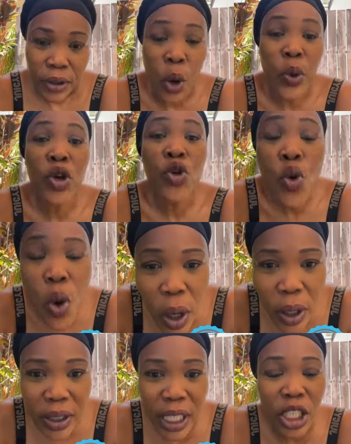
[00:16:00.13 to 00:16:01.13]
So we
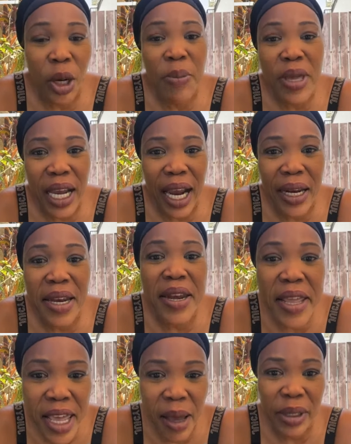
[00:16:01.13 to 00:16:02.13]
know, say Jamaica, the
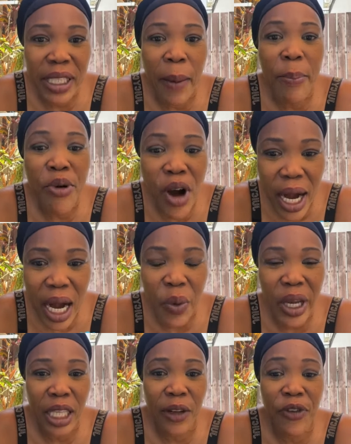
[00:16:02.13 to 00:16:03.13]
name is a
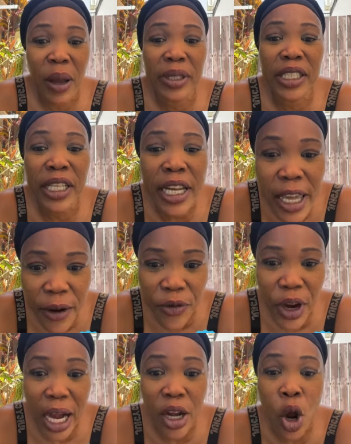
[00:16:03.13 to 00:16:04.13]
brand and we get it from
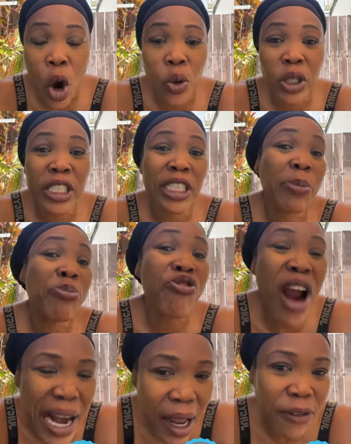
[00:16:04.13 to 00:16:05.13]
slavery, and now this the
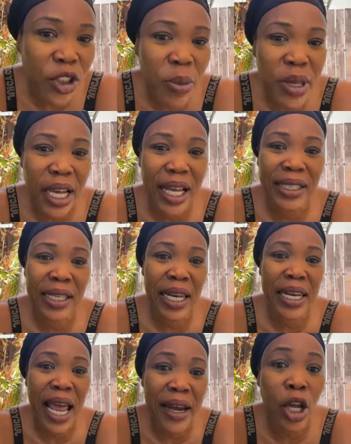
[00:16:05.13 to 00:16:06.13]
brand of Jamaica
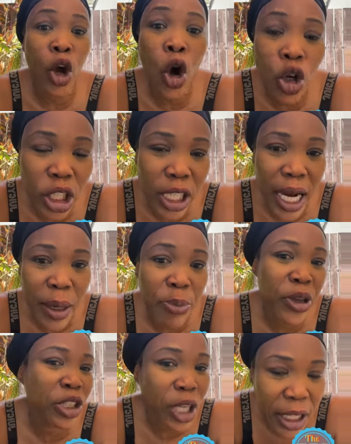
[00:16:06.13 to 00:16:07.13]
selling, not the culture
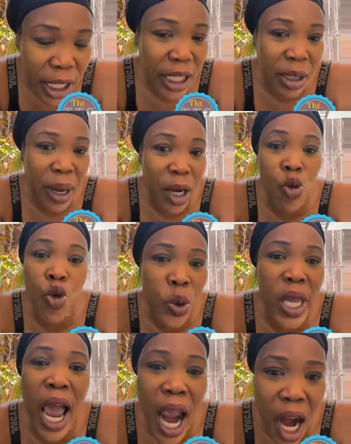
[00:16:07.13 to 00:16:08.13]
and the patriotism and
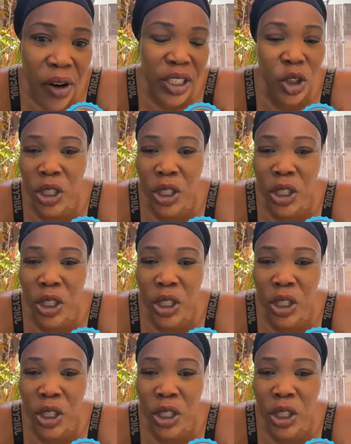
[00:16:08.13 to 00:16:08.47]
who we are.